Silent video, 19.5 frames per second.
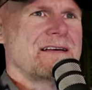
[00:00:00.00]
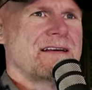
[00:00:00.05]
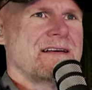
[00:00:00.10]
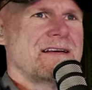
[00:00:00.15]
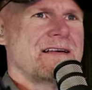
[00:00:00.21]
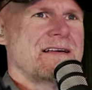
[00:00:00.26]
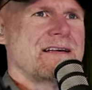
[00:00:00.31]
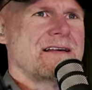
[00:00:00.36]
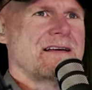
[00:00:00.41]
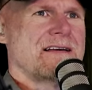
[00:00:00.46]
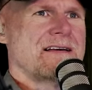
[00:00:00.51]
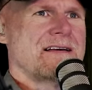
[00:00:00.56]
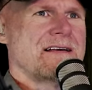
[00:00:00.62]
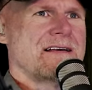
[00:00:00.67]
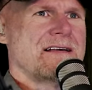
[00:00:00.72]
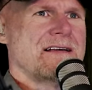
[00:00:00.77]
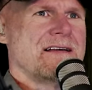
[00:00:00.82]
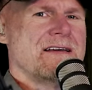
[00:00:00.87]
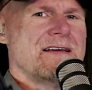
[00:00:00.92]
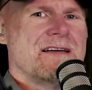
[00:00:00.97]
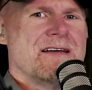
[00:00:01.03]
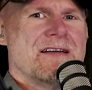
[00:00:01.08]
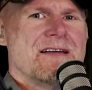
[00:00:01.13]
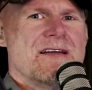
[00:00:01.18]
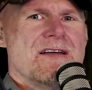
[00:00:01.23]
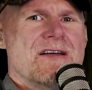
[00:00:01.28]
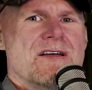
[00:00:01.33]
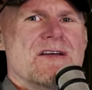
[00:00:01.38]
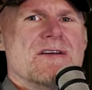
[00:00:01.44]
Get off the...
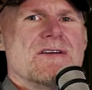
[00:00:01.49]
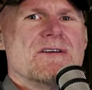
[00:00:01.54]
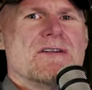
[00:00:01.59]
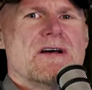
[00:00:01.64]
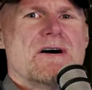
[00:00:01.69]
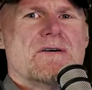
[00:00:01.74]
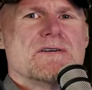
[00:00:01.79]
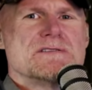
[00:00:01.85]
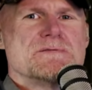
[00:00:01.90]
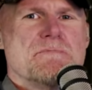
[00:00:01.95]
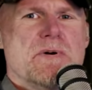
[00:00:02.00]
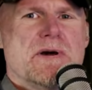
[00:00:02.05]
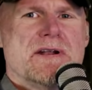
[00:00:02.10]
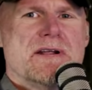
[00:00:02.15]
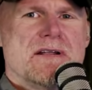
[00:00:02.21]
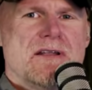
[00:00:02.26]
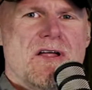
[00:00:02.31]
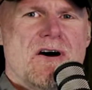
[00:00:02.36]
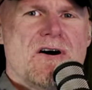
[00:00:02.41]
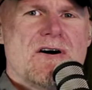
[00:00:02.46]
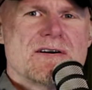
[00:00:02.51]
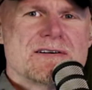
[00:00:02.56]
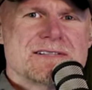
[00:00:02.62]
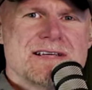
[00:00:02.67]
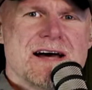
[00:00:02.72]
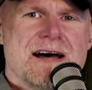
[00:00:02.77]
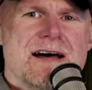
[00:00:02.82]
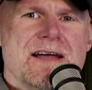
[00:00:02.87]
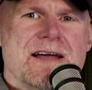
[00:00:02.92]
You know, it's been a long
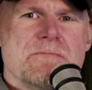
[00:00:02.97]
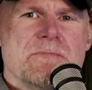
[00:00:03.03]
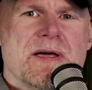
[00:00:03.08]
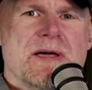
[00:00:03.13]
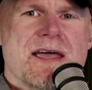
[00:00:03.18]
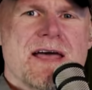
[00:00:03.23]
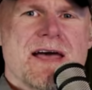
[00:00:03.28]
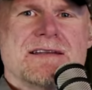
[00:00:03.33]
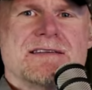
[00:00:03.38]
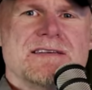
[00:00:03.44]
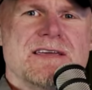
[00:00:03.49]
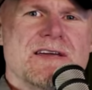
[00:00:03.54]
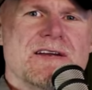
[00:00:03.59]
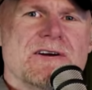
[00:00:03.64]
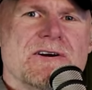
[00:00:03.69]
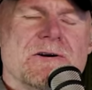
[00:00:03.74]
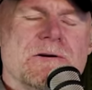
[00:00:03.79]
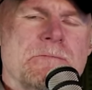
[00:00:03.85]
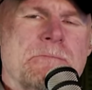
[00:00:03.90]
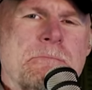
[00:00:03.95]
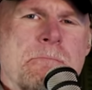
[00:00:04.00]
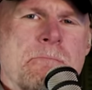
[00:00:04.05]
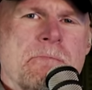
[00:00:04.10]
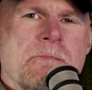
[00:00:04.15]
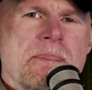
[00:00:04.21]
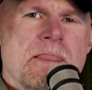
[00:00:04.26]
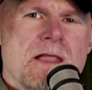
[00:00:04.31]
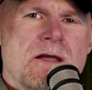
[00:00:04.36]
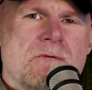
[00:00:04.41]
time, but headgear,
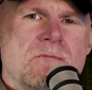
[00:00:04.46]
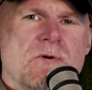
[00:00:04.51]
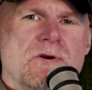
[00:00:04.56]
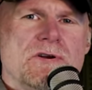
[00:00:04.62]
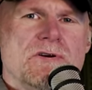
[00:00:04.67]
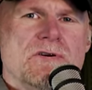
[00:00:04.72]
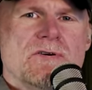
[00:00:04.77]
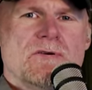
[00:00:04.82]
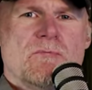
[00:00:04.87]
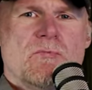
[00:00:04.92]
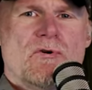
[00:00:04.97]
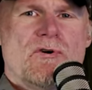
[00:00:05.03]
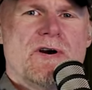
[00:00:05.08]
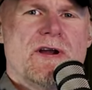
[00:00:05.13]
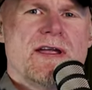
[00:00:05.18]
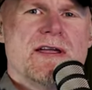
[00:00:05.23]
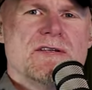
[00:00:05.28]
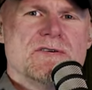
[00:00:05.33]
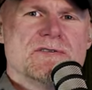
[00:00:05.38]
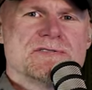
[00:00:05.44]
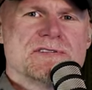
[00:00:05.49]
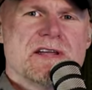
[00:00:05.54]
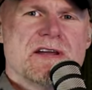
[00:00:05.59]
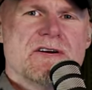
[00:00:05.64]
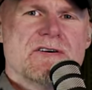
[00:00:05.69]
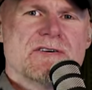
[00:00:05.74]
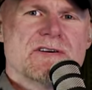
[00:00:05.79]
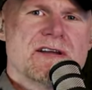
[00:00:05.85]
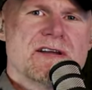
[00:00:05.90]
when you're a Marine, used to
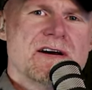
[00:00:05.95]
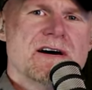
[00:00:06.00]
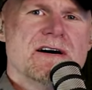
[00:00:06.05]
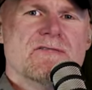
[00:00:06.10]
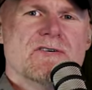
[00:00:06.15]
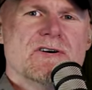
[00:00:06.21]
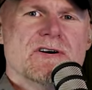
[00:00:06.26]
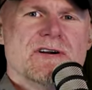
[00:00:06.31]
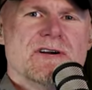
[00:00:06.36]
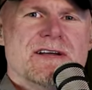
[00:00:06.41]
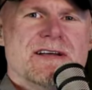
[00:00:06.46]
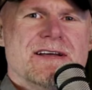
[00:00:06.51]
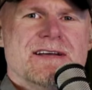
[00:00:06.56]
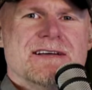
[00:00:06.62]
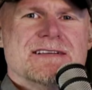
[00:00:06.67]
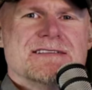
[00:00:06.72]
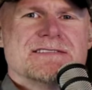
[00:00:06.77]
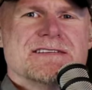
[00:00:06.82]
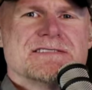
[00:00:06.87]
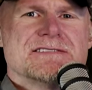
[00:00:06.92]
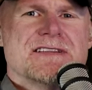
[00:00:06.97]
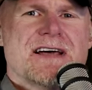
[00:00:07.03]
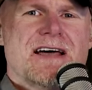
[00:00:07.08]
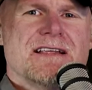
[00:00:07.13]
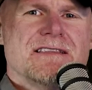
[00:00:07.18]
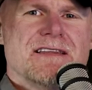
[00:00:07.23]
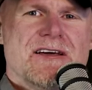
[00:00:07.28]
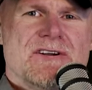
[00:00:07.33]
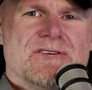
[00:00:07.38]
hear in cover. Just
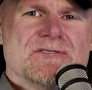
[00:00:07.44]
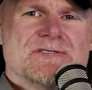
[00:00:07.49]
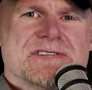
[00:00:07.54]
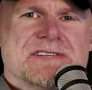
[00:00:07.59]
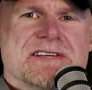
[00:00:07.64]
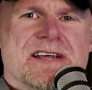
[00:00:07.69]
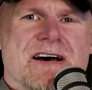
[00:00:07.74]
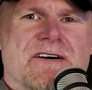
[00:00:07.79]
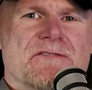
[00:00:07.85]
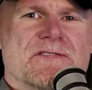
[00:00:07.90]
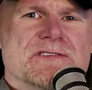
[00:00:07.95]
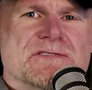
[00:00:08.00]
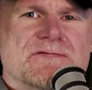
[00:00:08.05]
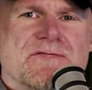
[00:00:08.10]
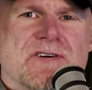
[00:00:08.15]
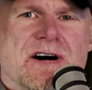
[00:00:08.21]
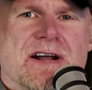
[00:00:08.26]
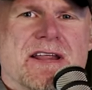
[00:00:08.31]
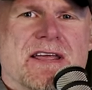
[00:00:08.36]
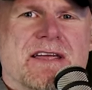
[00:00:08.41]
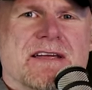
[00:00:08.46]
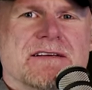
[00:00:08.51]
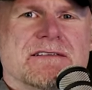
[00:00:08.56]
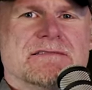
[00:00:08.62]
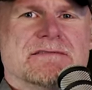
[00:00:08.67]
that little stuff is funny.